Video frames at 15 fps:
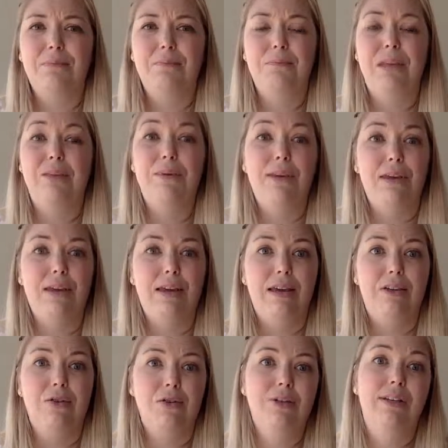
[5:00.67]
Maybe
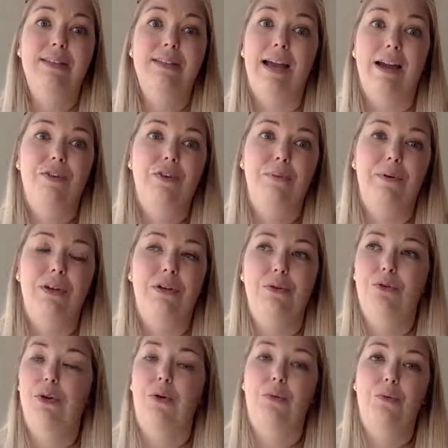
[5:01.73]
you're a designer, but you
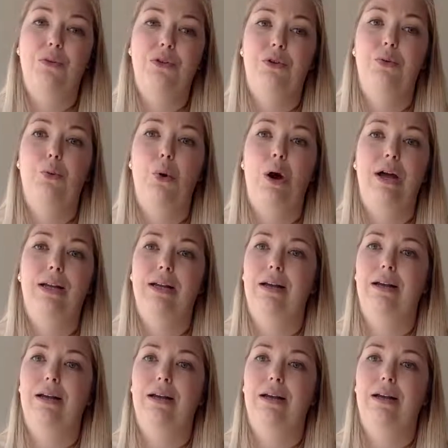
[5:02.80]
want